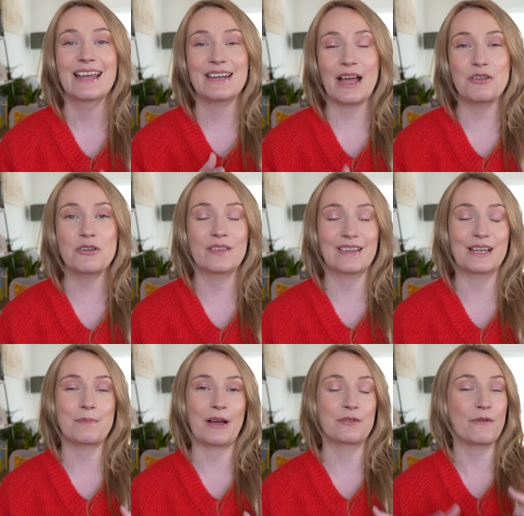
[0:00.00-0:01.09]
now you can
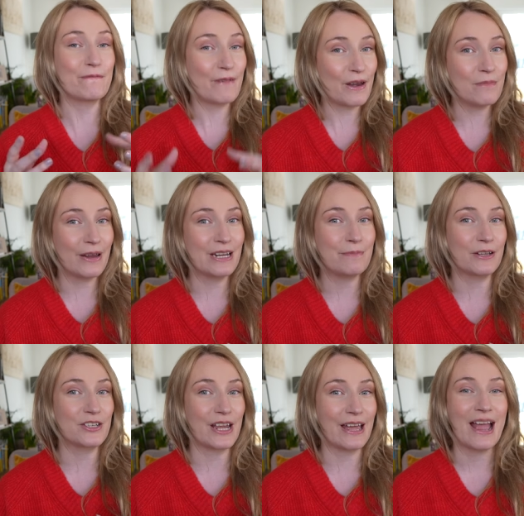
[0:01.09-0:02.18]
think about your fun money
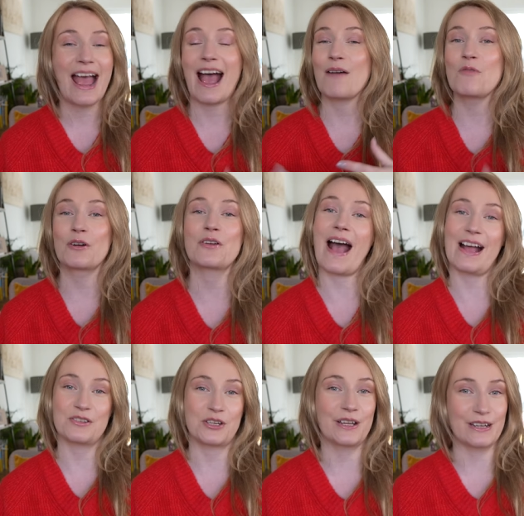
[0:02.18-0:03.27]
budget and what you're
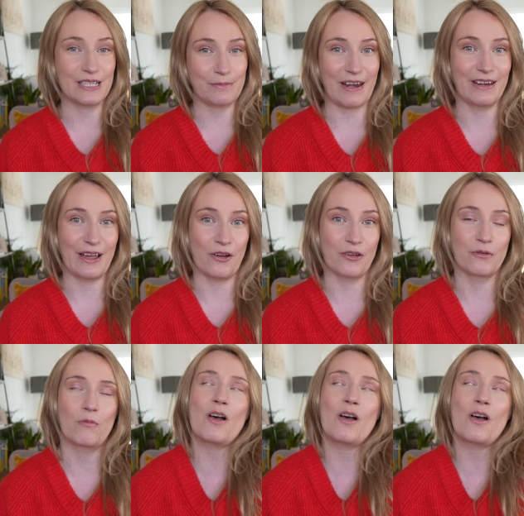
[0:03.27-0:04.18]
actually going to spend it on.